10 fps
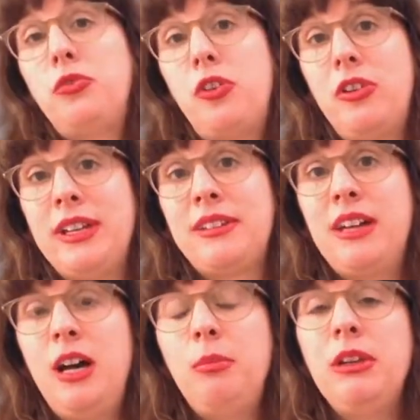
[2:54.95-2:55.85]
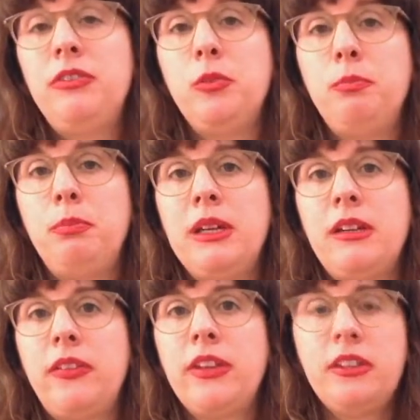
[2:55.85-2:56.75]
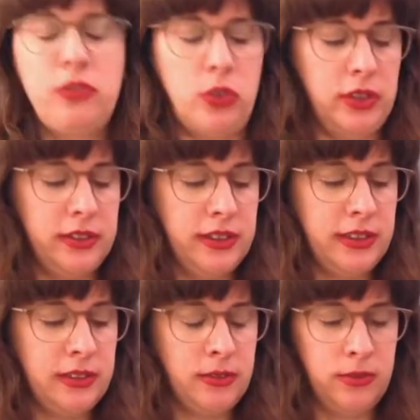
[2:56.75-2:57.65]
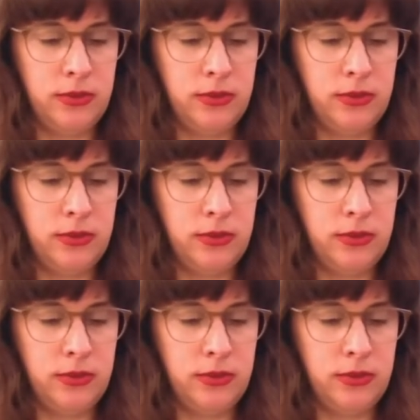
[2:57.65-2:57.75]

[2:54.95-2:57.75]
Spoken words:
For example, if you pick this voicing,